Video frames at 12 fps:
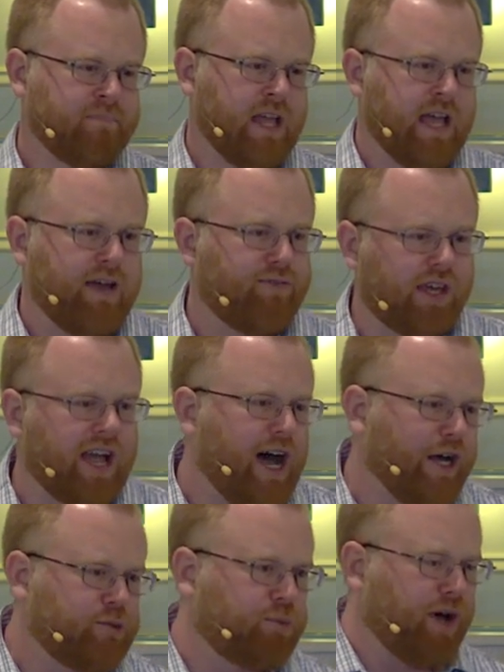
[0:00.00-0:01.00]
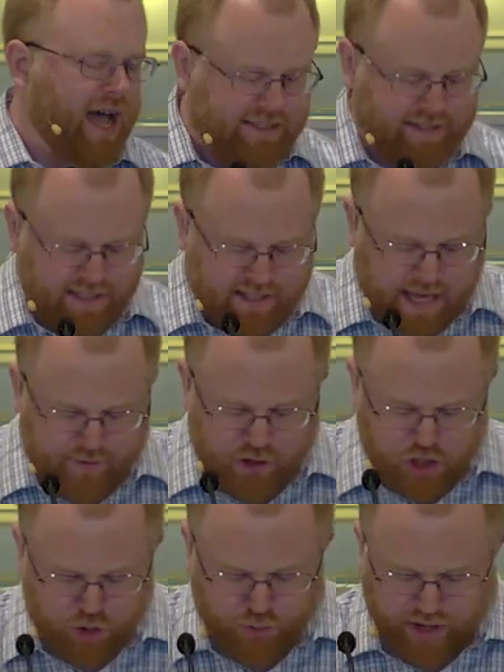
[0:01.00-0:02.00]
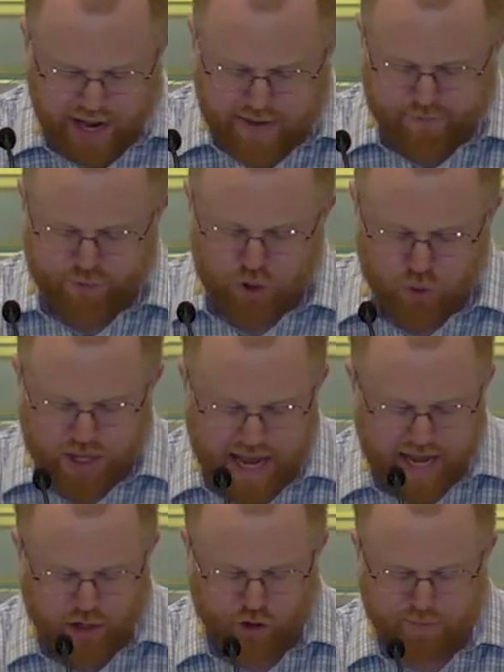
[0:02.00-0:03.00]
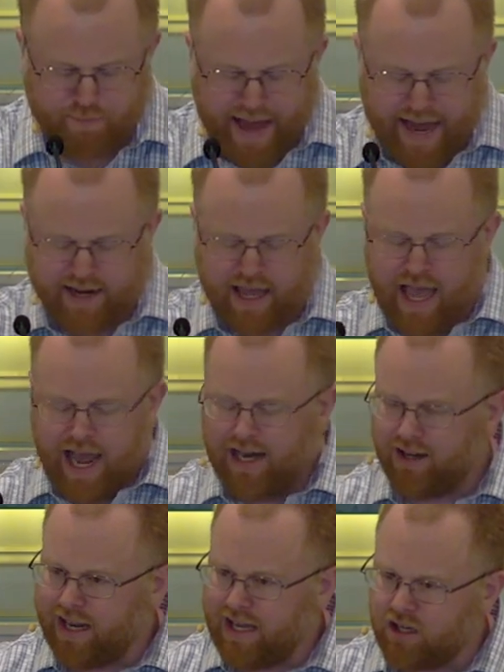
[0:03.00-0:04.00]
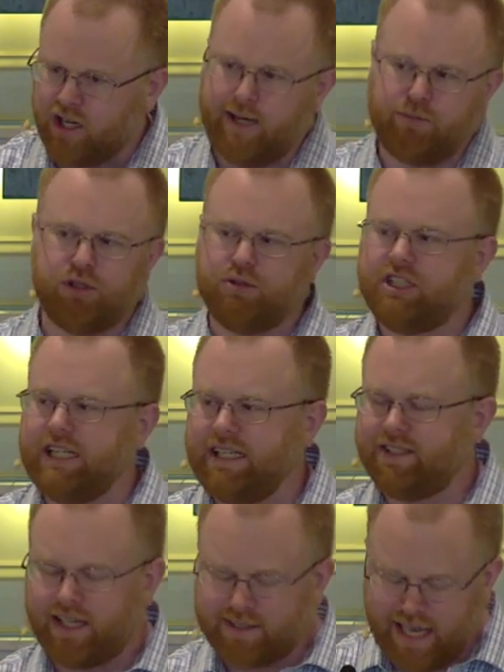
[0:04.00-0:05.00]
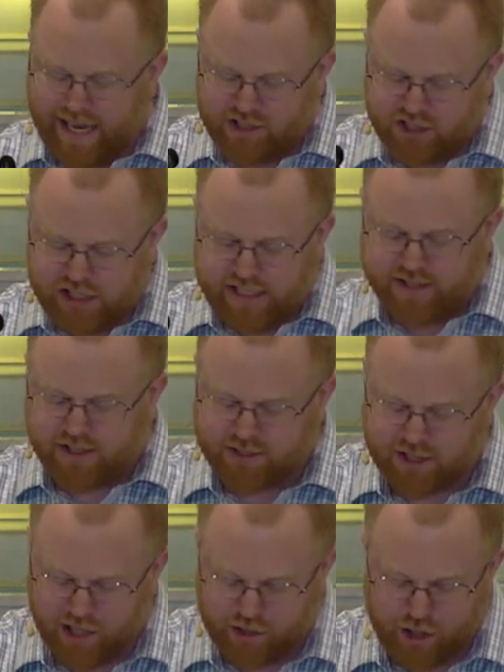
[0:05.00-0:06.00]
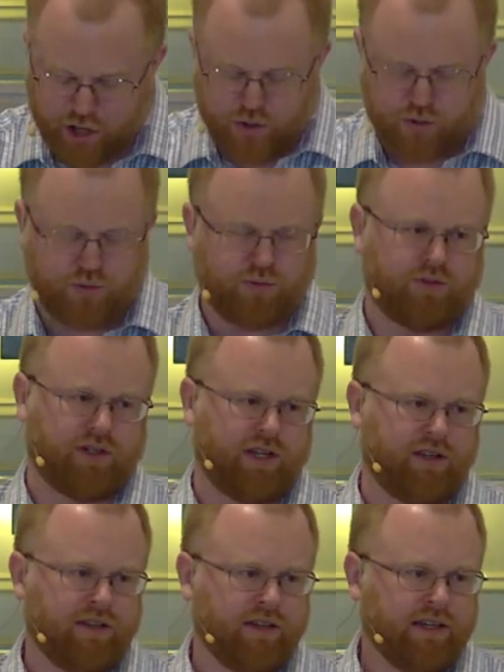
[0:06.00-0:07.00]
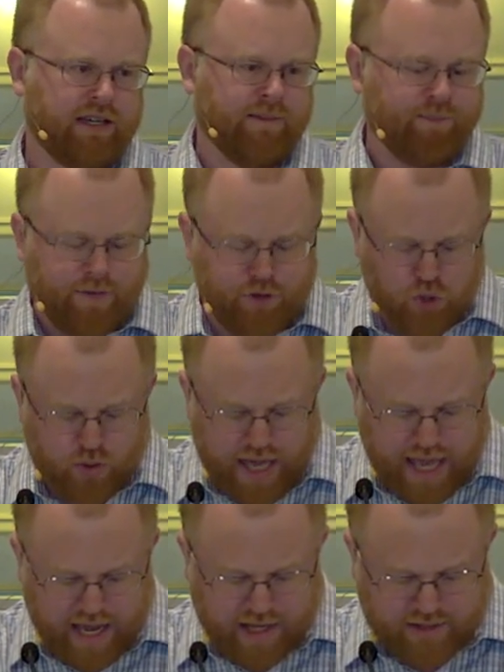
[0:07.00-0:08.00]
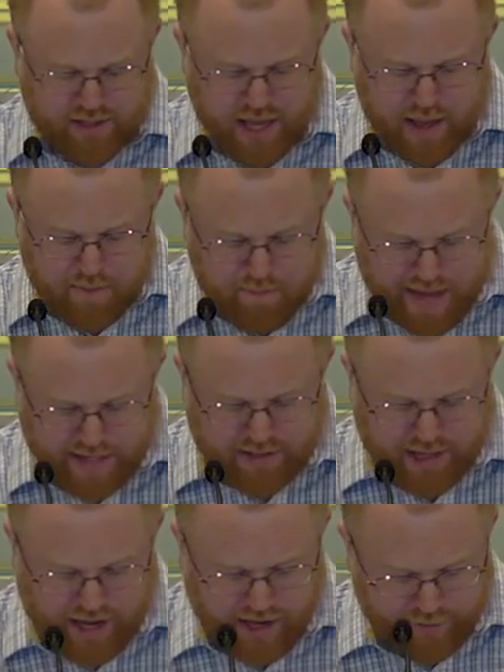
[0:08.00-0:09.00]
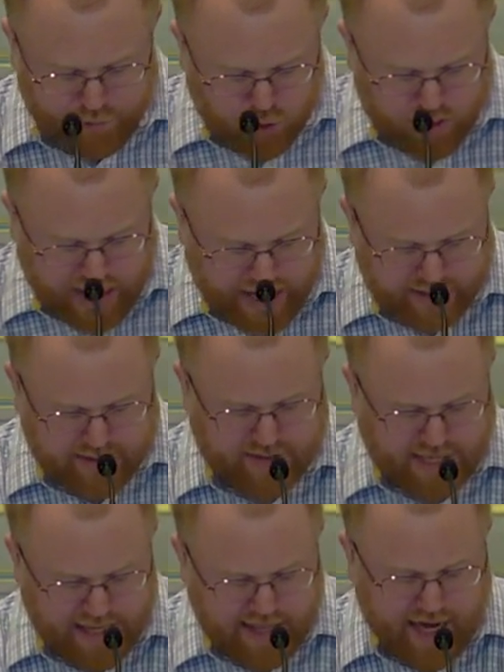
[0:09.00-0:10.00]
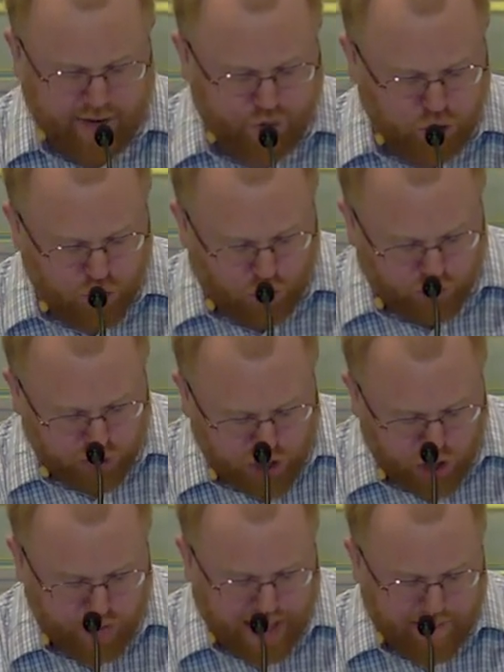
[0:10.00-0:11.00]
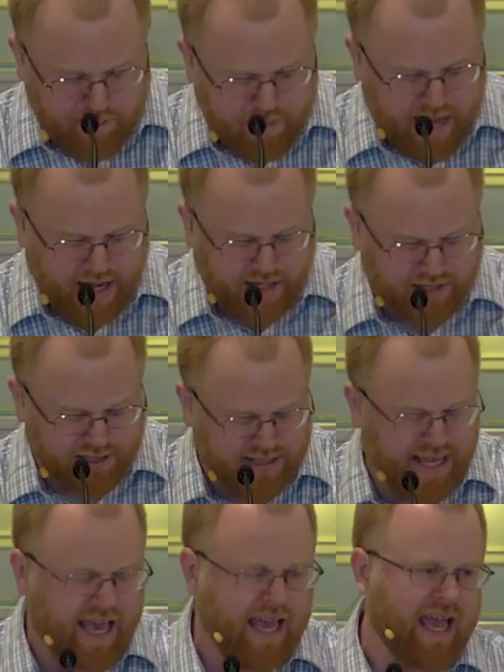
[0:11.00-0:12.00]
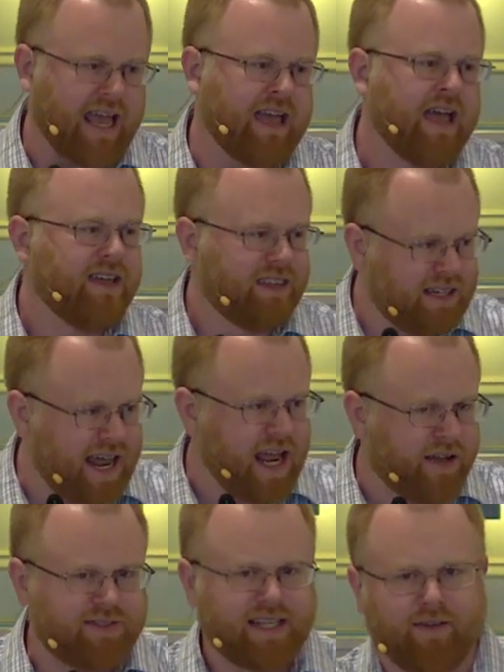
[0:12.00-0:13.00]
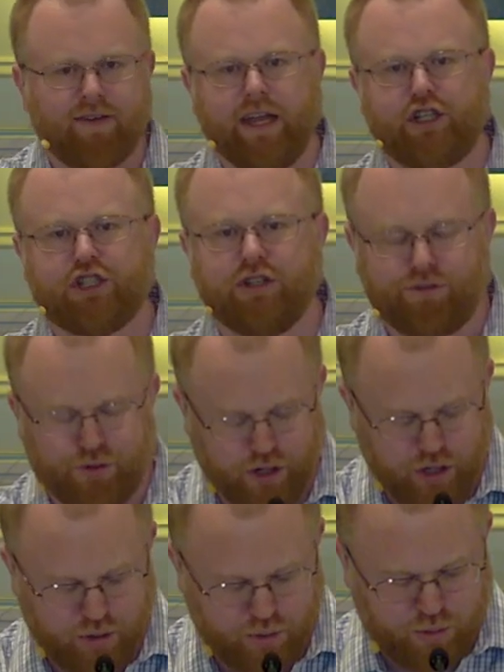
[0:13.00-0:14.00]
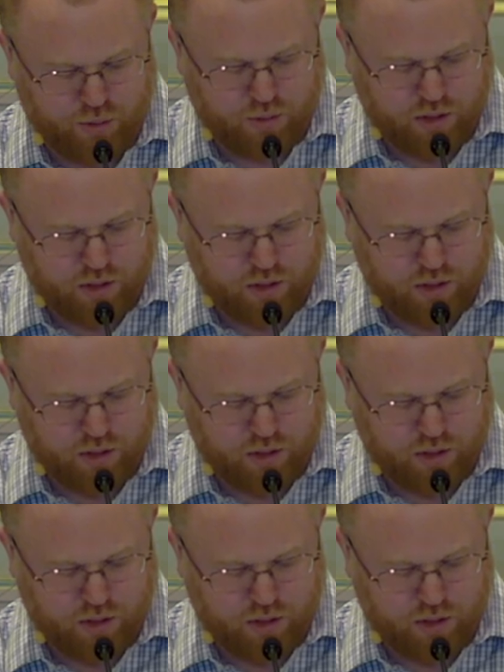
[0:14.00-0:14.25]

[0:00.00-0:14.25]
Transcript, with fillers: if the gospel hasn't given you life, if you can't look back and lay claim to Jesus and Jesus alone, if you can't make, uh, if you can't say that, if you don't know that, make today the day of salvation for you.